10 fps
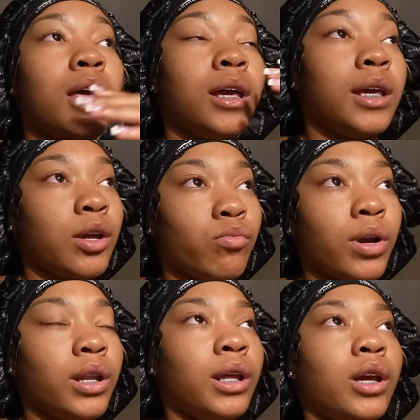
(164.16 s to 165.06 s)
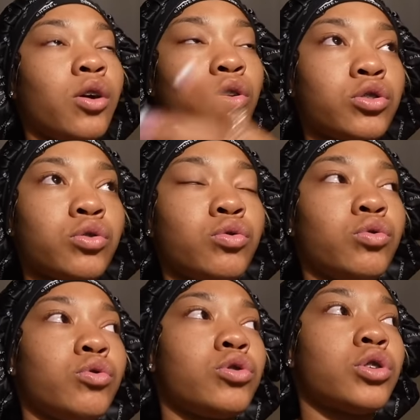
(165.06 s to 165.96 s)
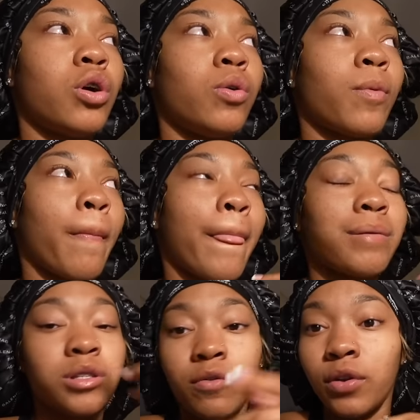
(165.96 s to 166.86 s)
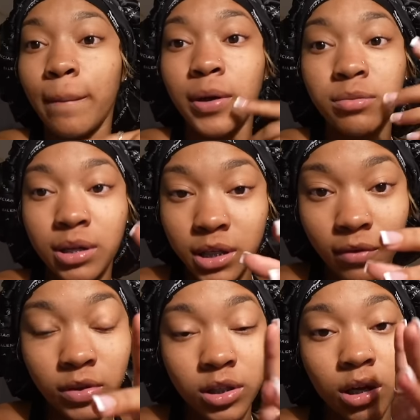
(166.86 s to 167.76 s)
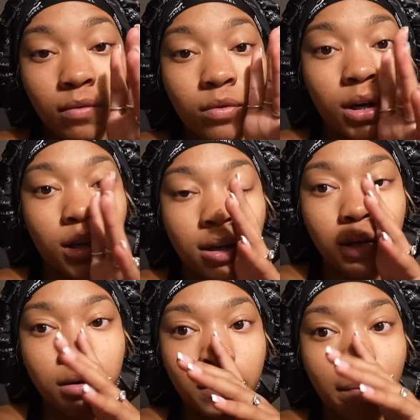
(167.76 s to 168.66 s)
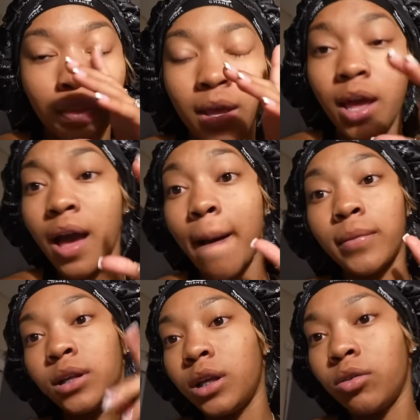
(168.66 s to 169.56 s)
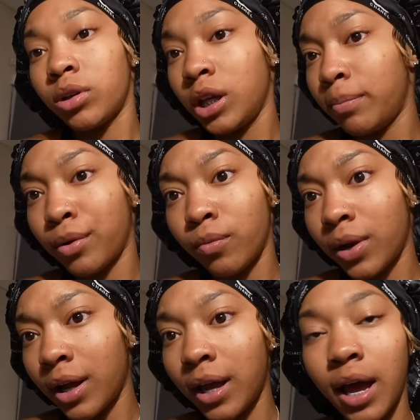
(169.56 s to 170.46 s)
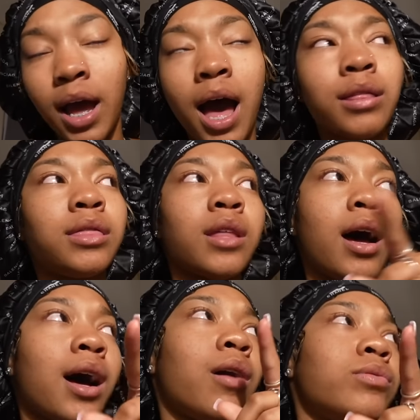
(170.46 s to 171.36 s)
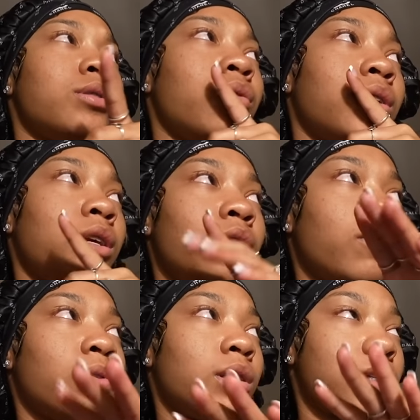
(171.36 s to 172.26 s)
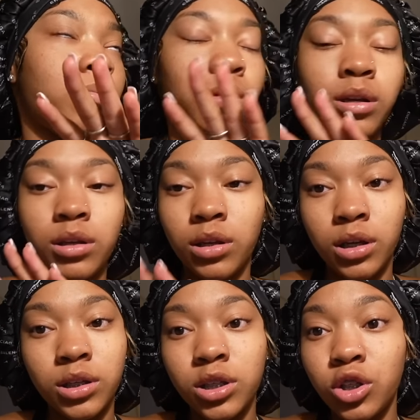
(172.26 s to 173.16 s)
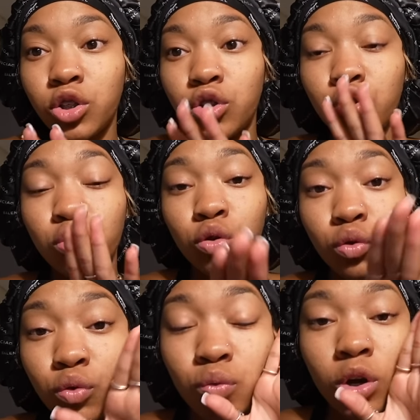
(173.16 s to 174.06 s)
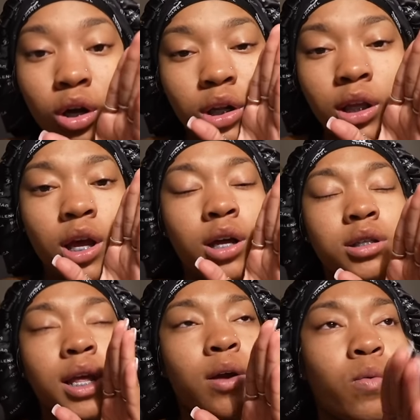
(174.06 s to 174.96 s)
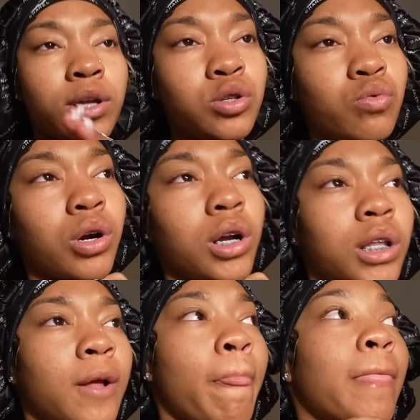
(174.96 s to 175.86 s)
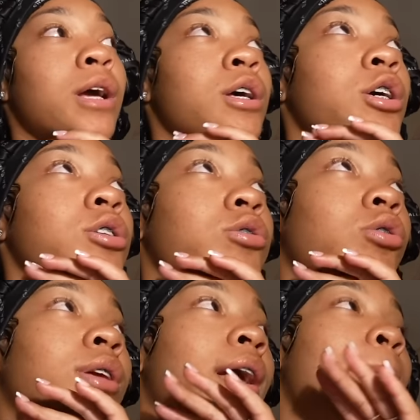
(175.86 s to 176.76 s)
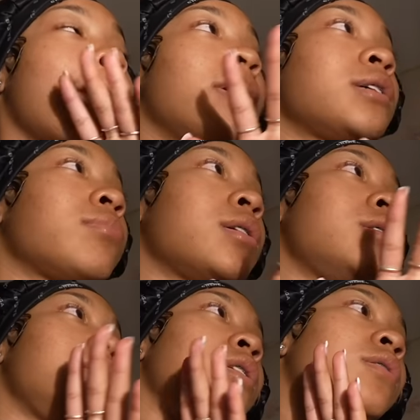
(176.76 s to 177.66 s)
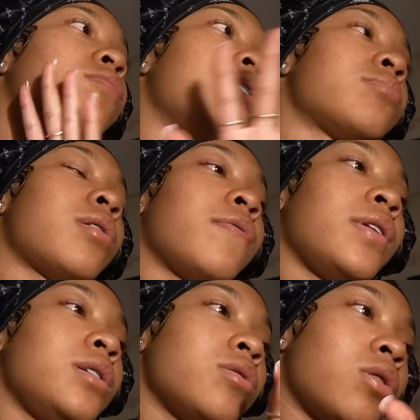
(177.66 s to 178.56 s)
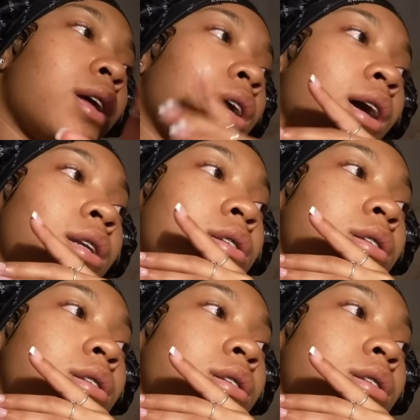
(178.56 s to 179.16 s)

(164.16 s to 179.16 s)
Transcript: get ready, and go to school. So I'm still gonna brush my teeth and stuff right now. I'm literally gonna keep on what I got. I thought I was gonna get cute for this, but no, it's just too early, y'all. It's like way too early. So yeah, I'm gonna brush my teeth, wash my face, all that kind of